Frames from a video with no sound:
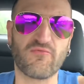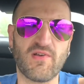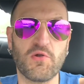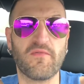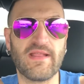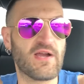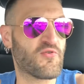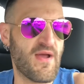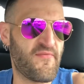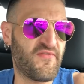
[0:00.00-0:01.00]
gonna run over there
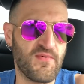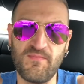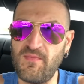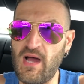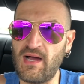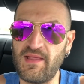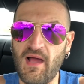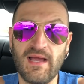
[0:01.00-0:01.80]
grab a few uh,